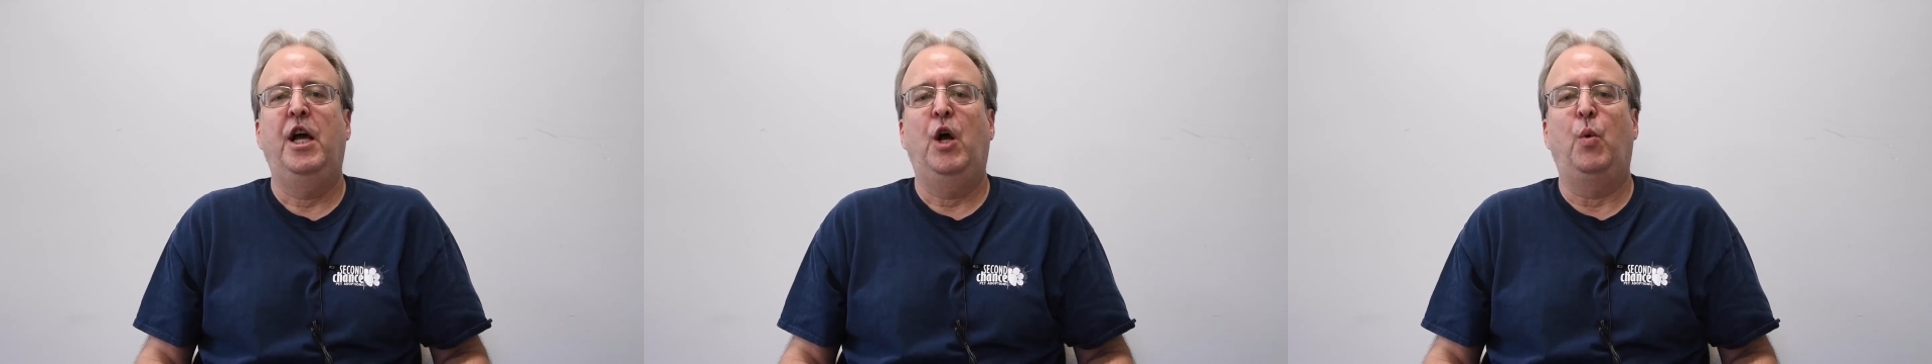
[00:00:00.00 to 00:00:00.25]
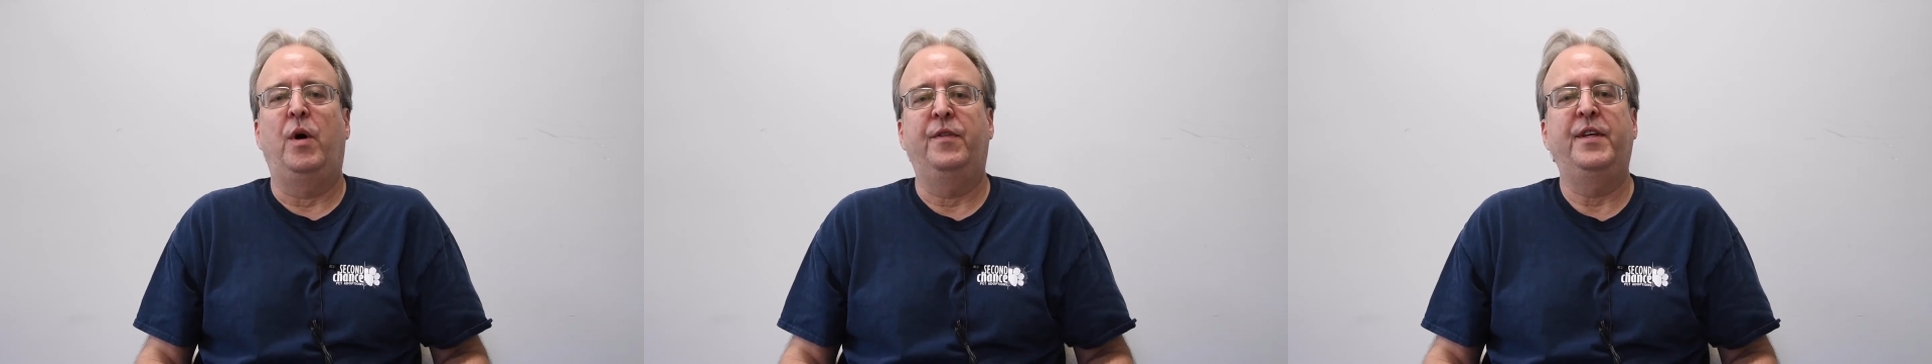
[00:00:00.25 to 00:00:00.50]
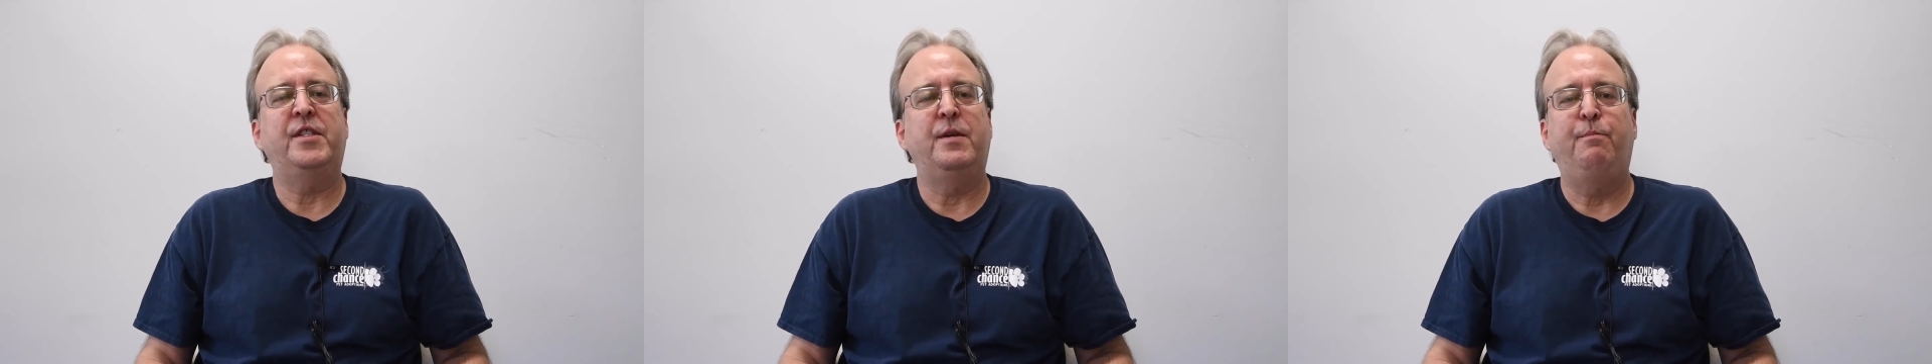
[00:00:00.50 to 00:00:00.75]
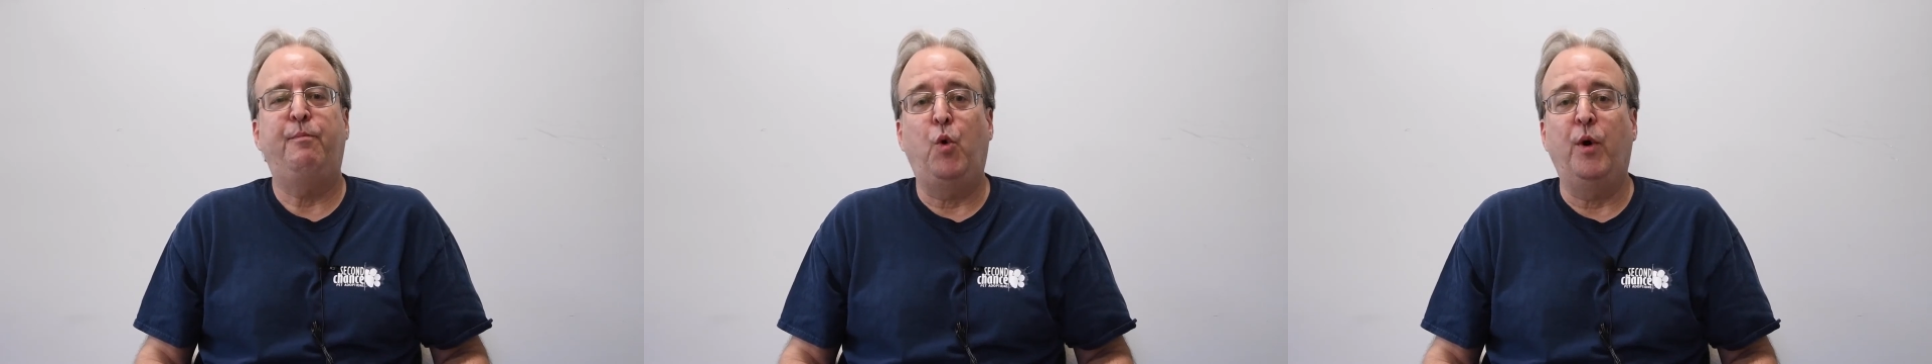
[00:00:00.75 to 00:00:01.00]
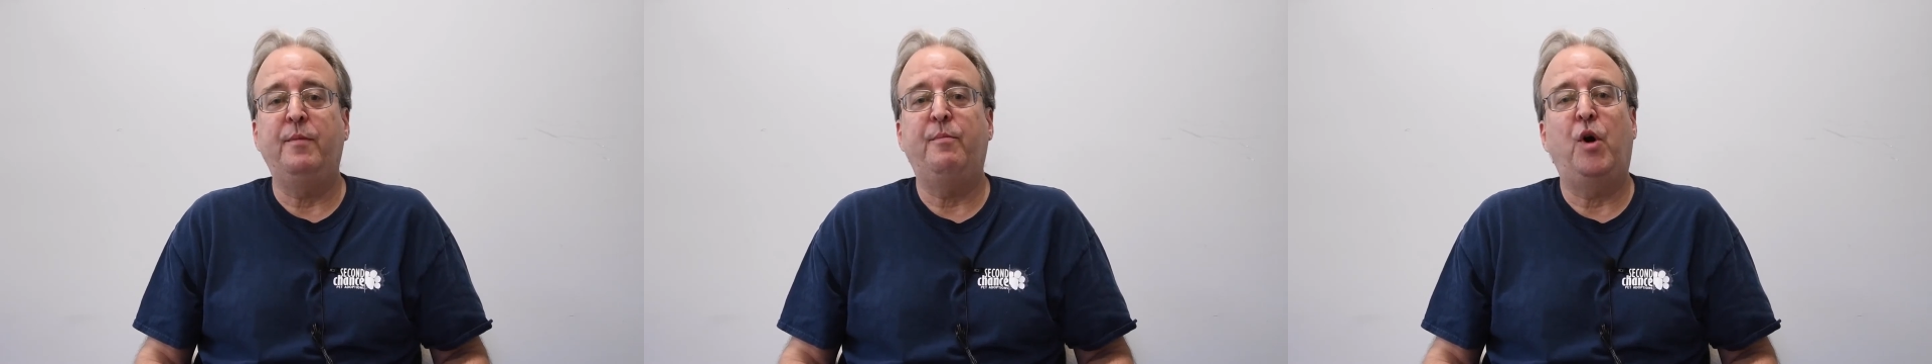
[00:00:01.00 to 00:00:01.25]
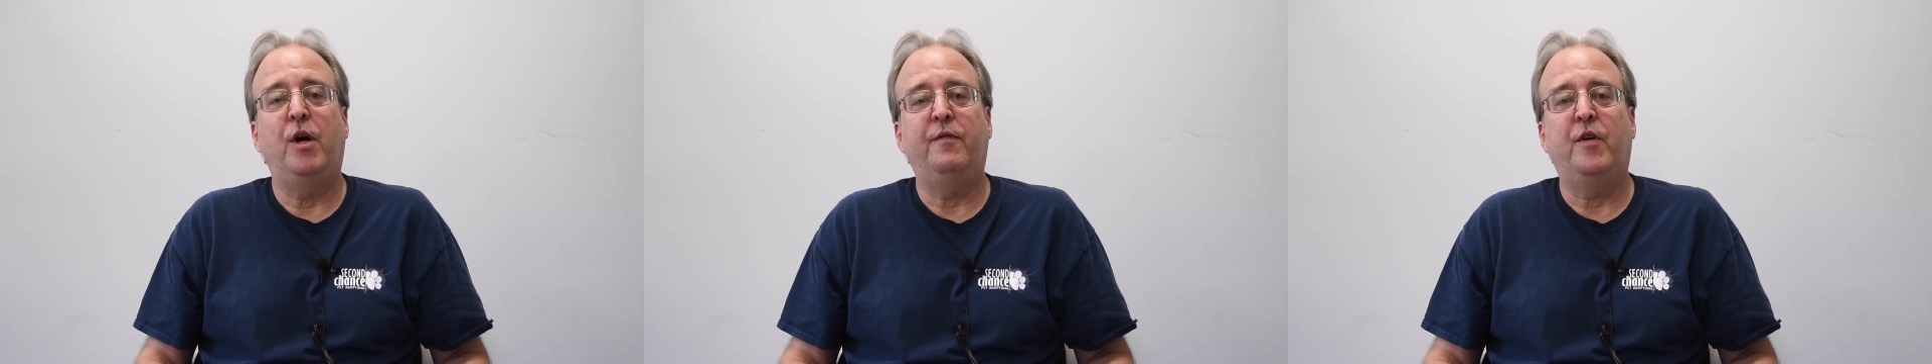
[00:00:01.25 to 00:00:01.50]
While this important
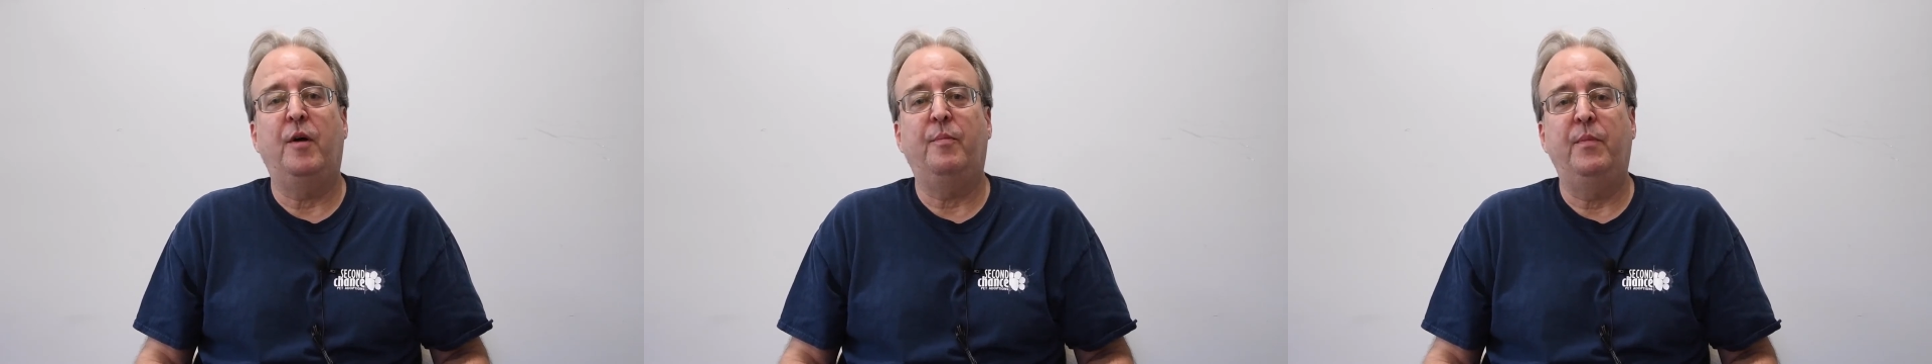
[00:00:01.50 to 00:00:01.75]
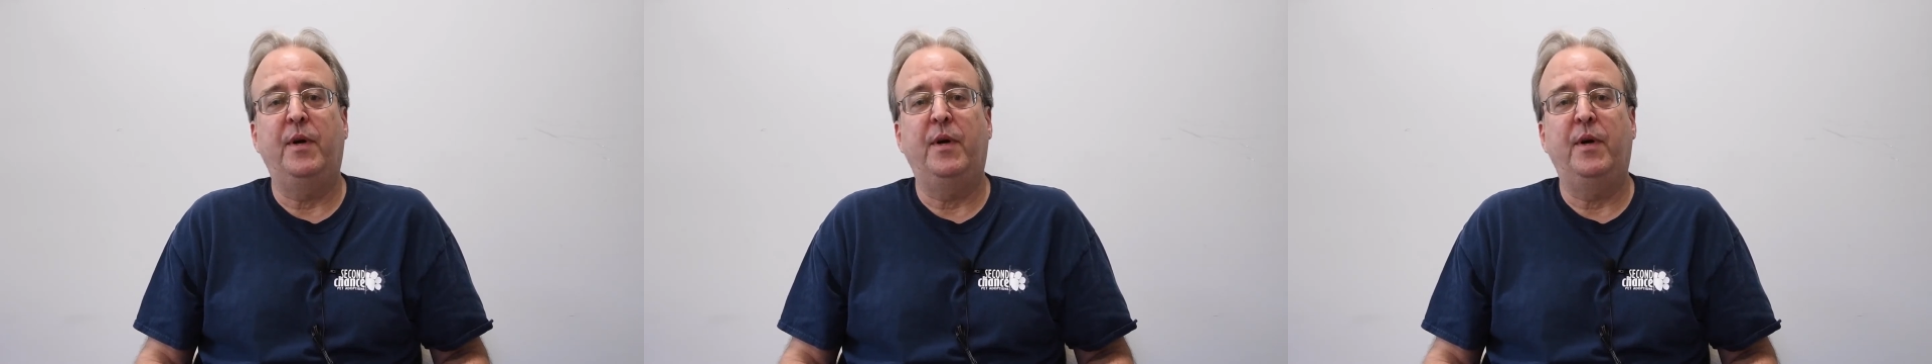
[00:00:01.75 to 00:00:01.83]
part of our